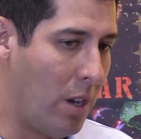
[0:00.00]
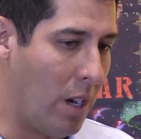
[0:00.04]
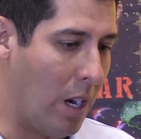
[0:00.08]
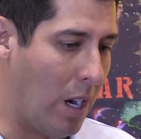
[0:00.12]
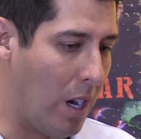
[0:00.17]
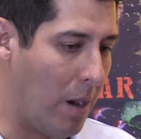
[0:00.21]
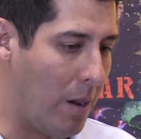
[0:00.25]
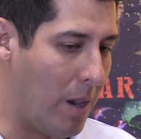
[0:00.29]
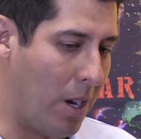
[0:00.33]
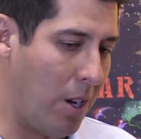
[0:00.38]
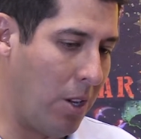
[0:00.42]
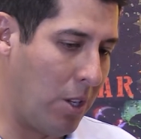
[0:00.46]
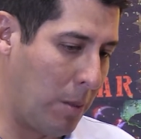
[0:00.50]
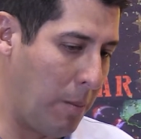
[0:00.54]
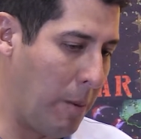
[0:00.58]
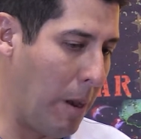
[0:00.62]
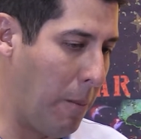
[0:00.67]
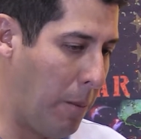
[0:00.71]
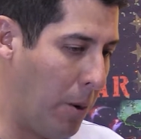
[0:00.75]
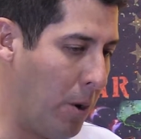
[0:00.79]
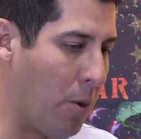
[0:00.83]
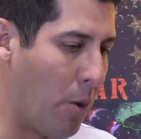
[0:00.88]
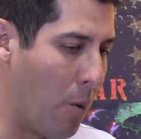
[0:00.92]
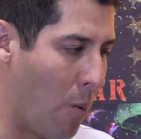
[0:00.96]
Uh, and it's
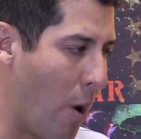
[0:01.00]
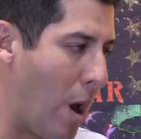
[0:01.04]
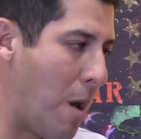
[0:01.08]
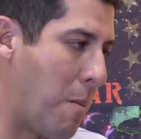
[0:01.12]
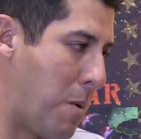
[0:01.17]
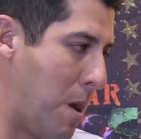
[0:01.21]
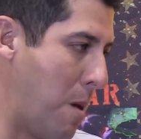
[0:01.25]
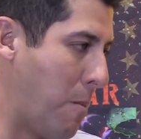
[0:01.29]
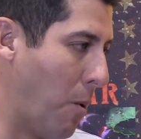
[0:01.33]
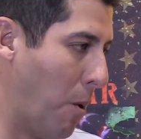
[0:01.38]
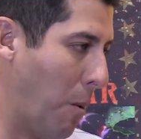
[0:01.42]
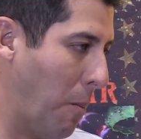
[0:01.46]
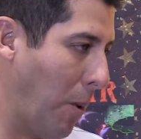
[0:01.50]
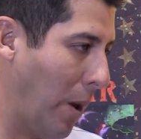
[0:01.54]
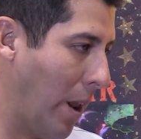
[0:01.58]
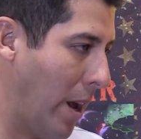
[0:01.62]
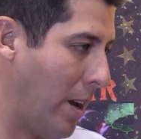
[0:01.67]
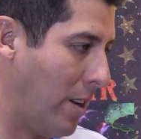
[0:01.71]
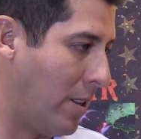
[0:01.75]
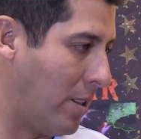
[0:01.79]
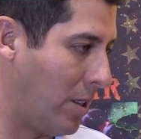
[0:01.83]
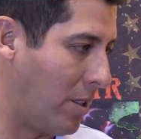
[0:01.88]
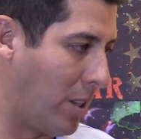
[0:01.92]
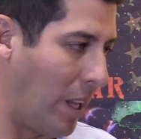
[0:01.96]
about putting the right people in
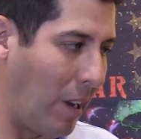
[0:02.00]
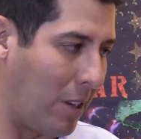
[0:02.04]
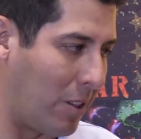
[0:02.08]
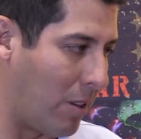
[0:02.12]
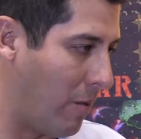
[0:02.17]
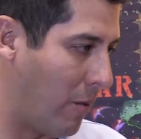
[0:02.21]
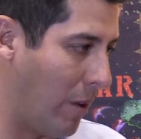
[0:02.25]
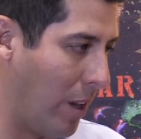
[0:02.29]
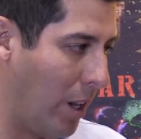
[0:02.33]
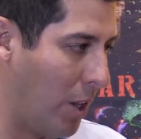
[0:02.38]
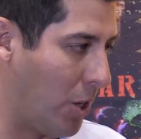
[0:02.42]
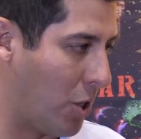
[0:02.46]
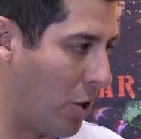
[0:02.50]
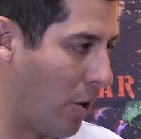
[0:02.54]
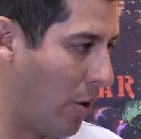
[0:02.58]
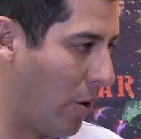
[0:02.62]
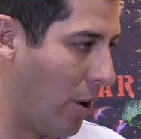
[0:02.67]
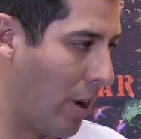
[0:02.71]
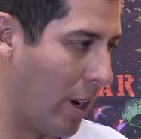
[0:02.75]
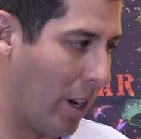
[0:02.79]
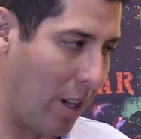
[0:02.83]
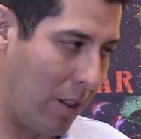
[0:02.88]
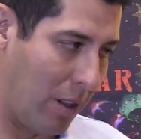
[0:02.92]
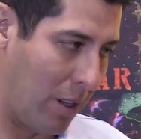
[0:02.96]
place. It takes a village in
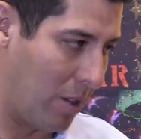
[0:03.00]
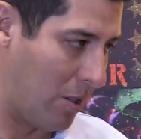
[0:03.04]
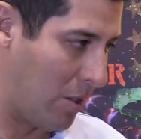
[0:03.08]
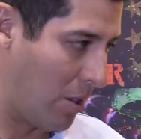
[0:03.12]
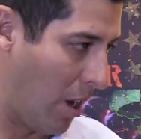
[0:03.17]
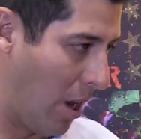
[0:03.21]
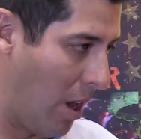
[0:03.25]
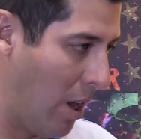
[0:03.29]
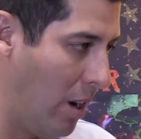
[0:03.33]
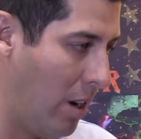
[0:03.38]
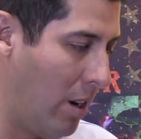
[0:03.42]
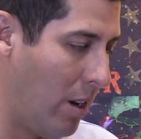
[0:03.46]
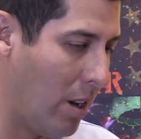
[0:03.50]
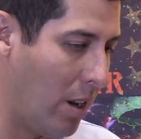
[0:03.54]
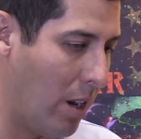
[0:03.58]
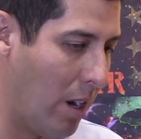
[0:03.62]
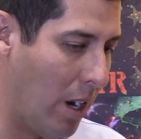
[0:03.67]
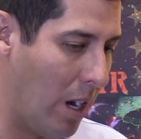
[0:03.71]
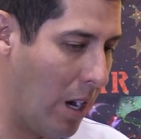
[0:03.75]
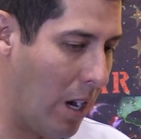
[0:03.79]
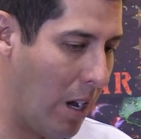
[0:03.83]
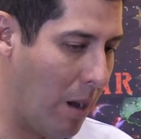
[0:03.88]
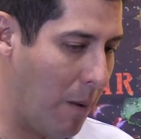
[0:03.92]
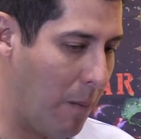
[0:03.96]
order to get this done.
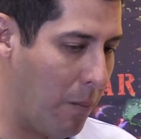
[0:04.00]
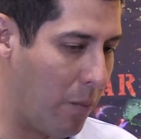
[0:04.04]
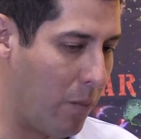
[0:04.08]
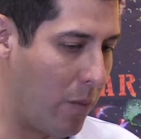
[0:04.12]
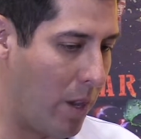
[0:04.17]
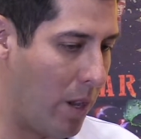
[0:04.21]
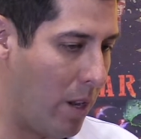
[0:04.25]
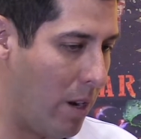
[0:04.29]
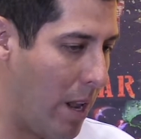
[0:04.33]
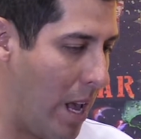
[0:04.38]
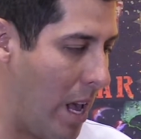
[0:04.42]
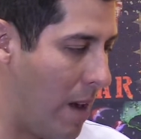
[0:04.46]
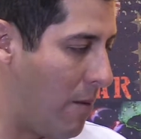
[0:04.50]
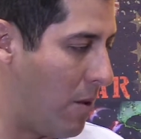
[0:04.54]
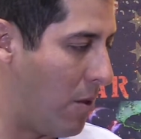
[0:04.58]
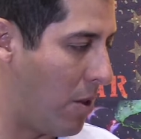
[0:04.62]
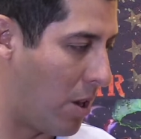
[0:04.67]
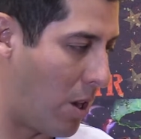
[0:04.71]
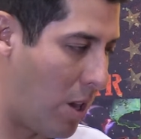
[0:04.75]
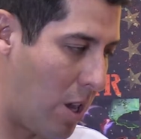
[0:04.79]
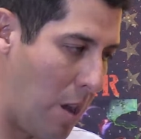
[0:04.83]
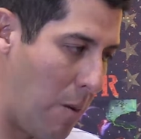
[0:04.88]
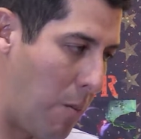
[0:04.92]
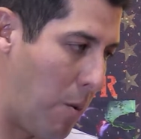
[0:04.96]
Um, and having
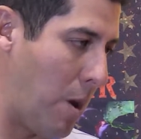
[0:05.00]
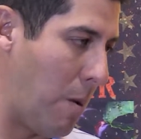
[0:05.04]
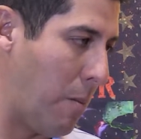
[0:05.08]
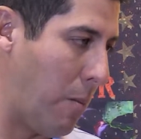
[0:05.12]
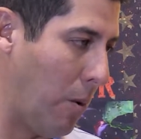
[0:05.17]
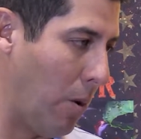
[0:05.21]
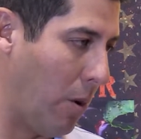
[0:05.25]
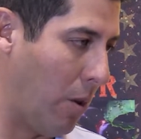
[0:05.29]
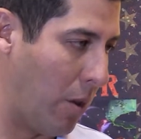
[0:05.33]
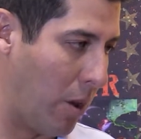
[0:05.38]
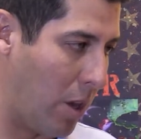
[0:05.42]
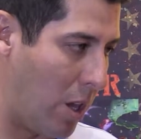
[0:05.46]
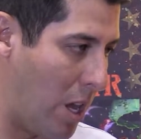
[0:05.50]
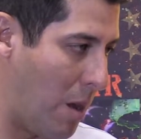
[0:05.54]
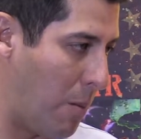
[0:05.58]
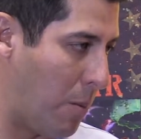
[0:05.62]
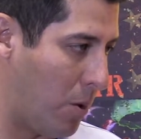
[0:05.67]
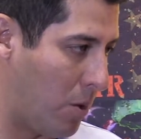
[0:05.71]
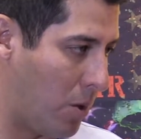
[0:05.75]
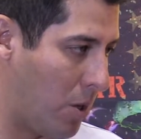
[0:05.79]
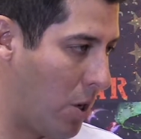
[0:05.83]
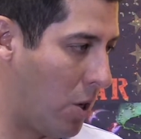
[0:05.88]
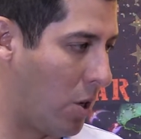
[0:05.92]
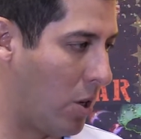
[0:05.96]
the key people in the key
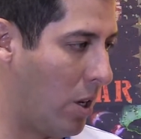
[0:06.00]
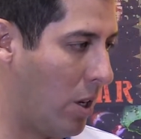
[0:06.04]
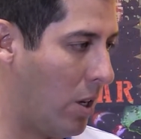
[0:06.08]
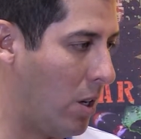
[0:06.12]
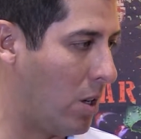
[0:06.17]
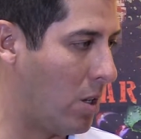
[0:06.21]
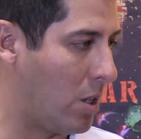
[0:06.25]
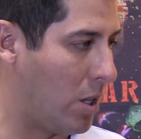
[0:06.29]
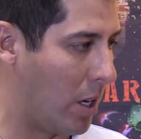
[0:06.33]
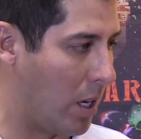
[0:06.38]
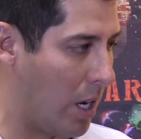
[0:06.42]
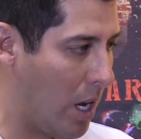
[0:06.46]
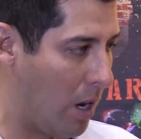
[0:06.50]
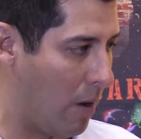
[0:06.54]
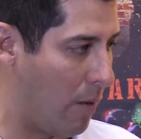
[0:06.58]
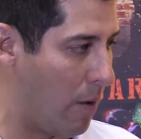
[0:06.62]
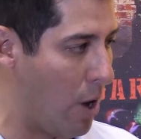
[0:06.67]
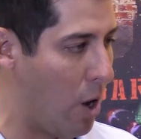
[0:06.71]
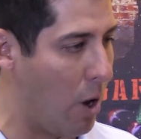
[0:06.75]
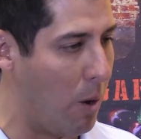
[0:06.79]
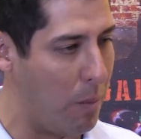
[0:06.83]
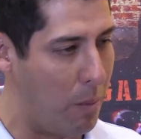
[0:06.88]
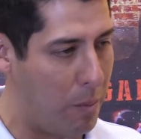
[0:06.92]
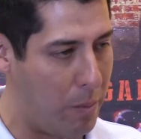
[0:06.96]
positions to kind of
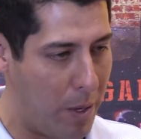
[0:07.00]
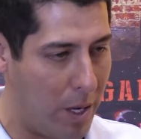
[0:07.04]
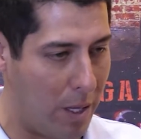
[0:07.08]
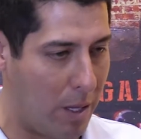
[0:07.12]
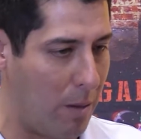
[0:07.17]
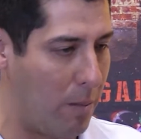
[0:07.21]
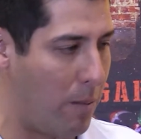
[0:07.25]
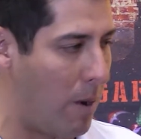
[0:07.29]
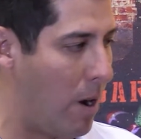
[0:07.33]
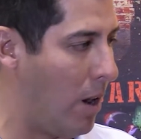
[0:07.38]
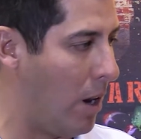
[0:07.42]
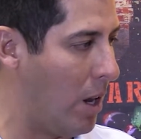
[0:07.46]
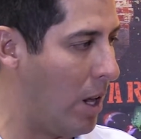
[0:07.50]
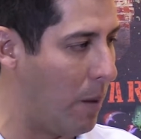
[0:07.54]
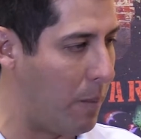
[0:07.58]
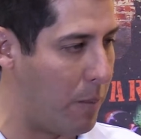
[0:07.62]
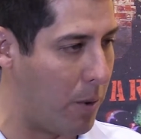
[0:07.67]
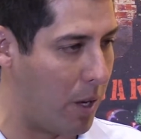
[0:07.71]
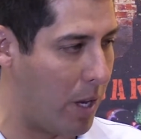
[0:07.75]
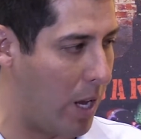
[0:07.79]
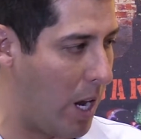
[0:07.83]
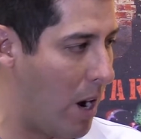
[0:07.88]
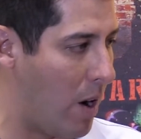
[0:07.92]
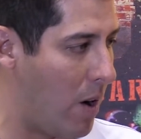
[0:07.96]
help pick the ball up
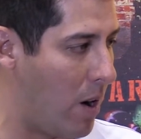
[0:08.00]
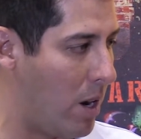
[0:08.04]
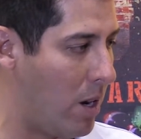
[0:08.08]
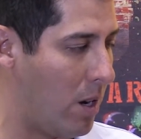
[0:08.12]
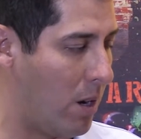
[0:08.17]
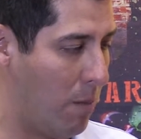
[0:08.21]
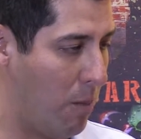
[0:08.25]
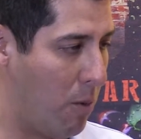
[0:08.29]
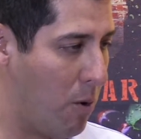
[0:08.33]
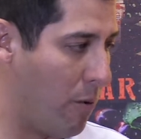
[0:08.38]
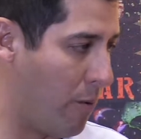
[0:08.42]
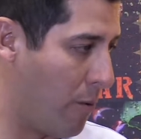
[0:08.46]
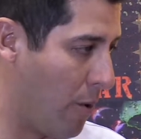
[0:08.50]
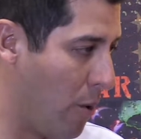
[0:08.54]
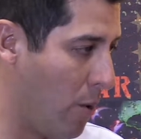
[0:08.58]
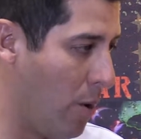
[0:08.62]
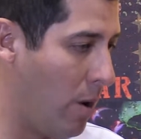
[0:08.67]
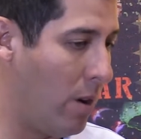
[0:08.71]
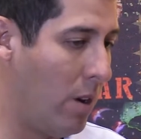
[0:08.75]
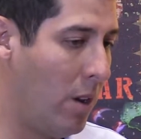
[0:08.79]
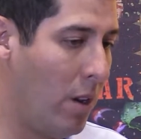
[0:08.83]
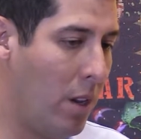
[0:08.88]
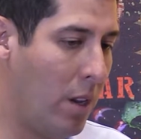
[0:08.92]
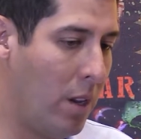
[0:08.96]
and carry it and move
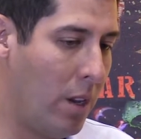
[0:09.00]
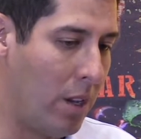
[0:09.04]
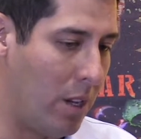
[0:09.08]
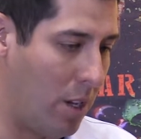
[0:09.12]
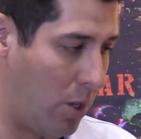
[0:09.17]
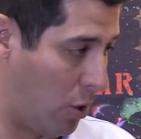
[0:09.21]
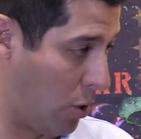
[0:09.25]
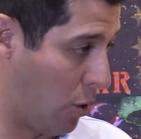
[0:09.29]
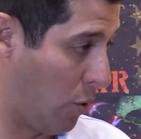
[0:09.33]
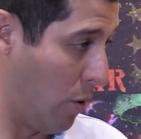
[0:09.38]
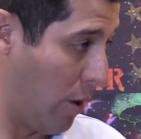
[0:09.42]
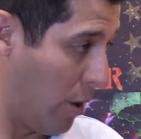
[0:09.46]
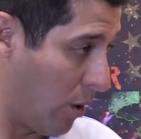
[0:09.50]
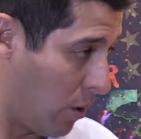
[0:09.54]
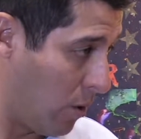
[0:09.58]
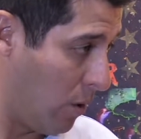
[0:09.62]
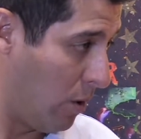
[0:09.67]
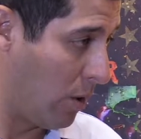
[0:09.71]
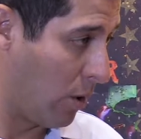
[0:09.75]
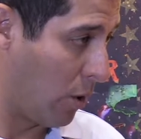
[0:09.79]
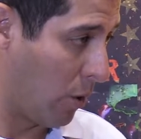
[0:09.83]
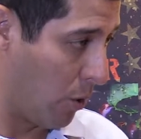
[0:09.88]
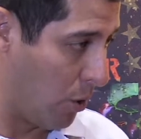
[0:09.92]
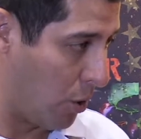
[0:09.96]
forward is is
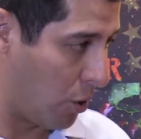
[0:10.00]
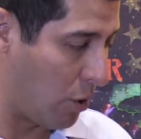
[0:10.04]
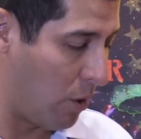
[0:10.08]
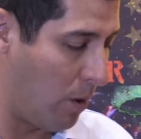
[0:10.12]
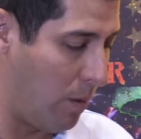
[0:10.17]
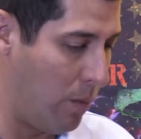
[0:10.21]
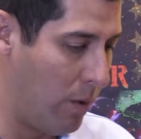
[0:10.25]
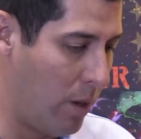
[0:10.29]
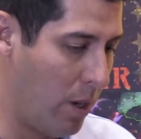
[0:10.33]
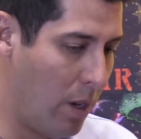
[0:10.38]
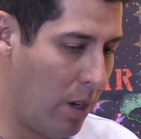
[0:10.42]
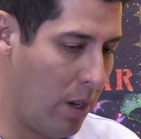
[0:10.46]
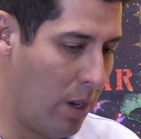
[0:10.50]
critical and crucial.